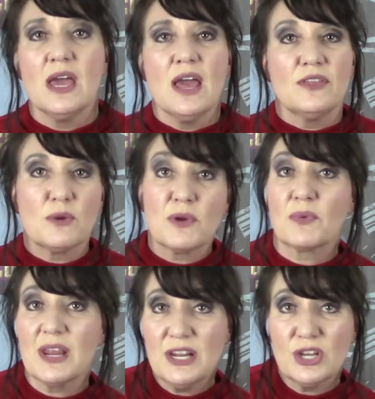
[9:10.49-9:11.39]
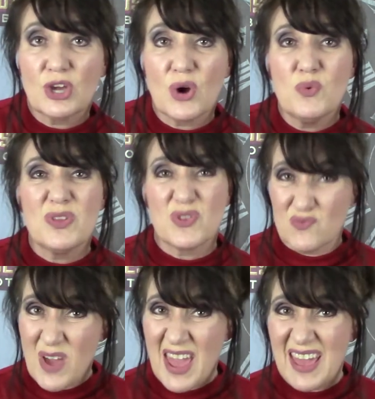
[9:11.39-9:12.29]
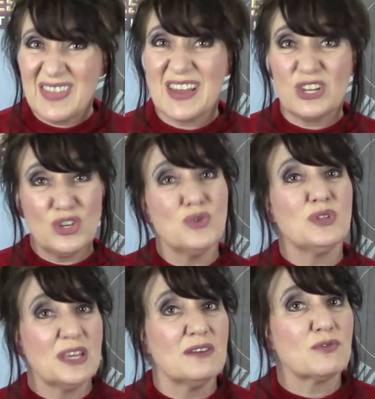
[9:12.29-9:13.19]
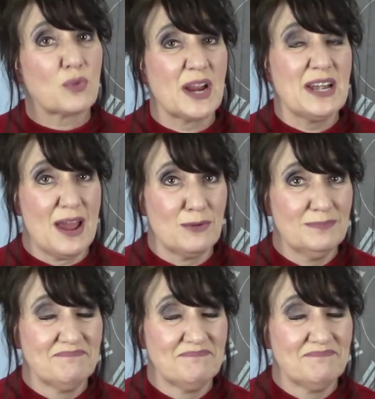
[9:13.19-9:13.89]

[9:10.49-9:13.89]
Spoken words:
They'll be ready to go with the way that you live right now.